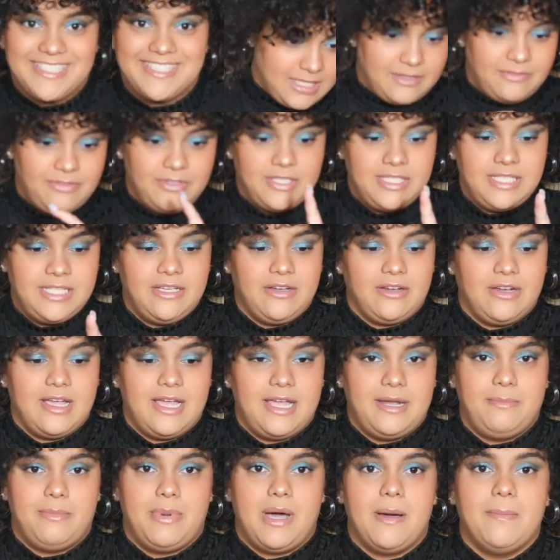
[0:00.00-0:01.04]
If you see her
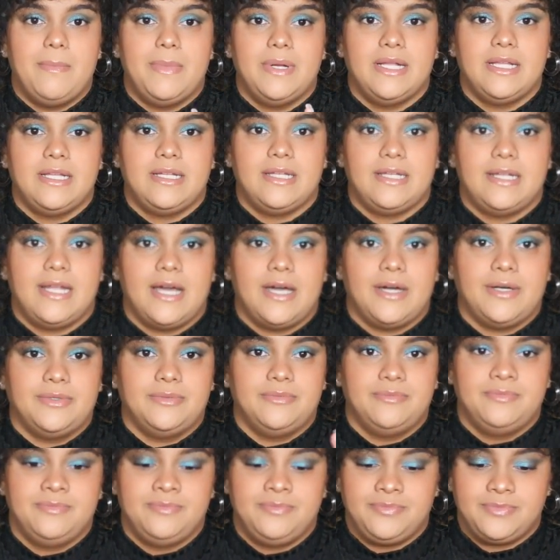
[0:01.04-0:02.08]
head popping in and out,
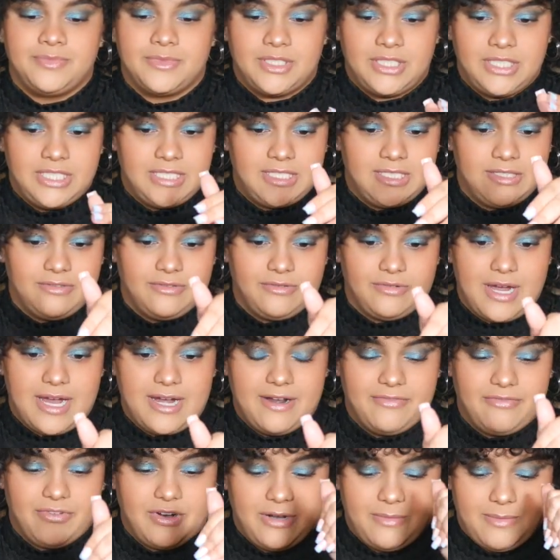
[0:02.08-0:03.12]
she's right in
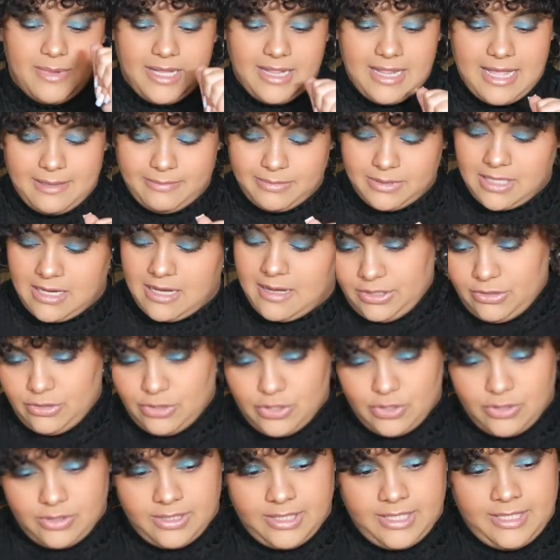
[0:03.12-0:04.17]
front of my laptop.
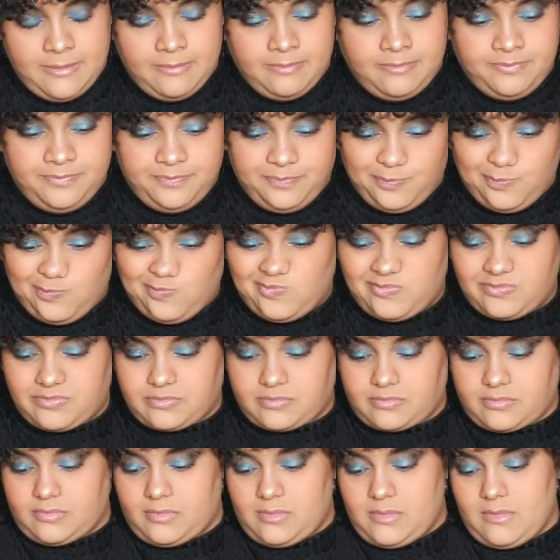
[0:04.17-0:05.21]
Usually
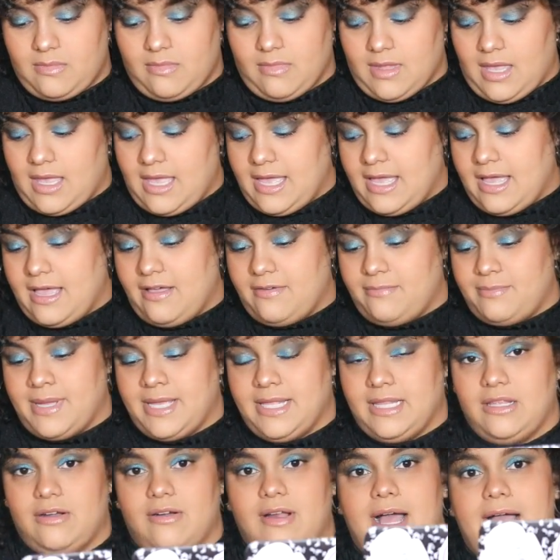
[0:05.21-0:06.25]
I have my
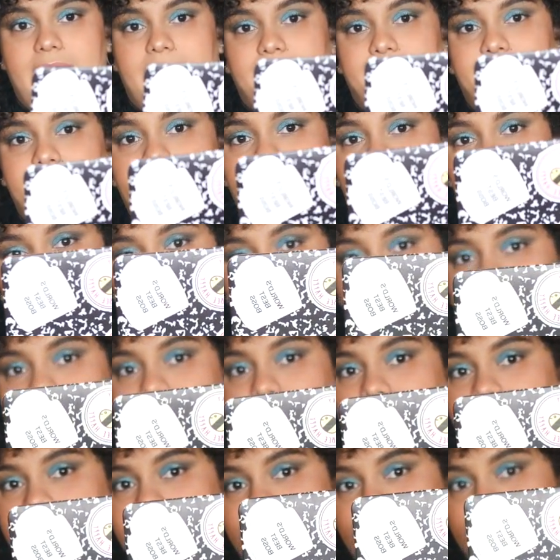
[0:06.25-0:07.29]
little iPad that you
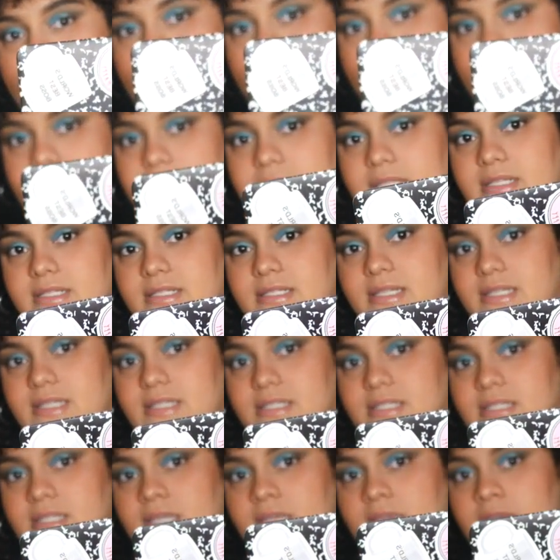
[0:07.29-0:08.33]
could see, but
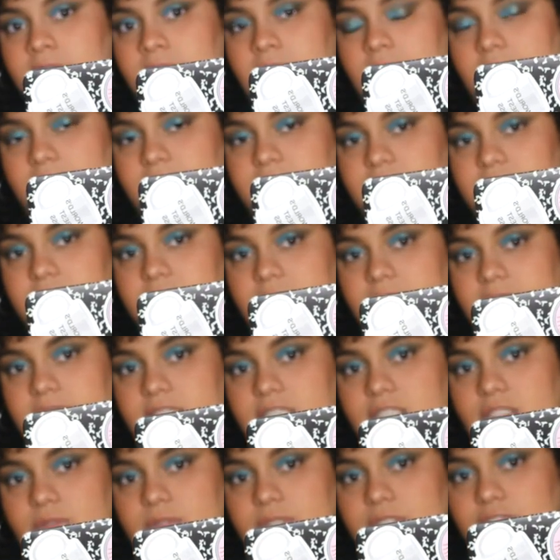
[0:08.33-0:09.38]
I've decided to
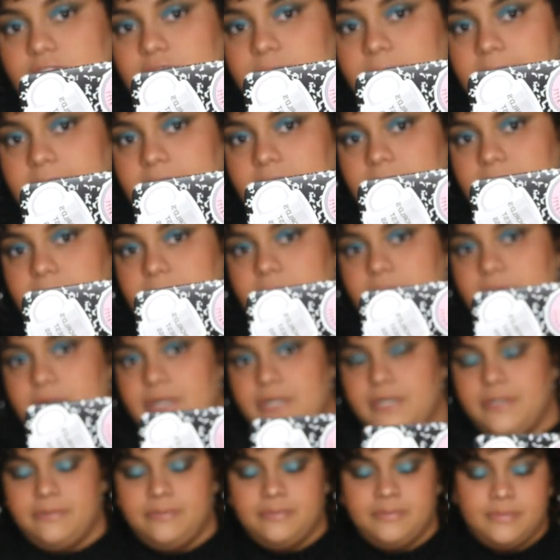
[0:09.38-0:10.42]
switch to my
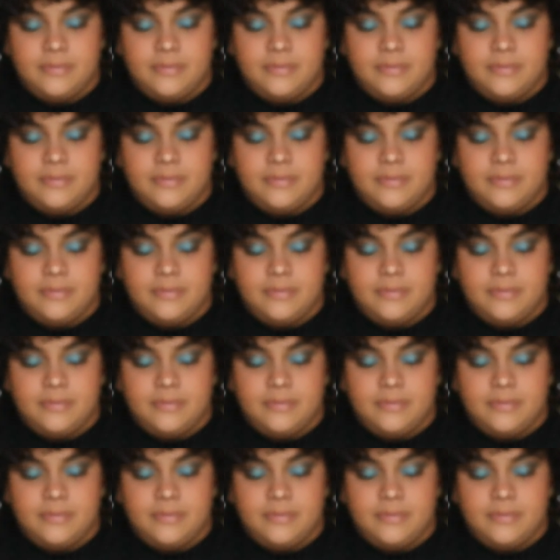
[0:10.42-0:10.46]
computer.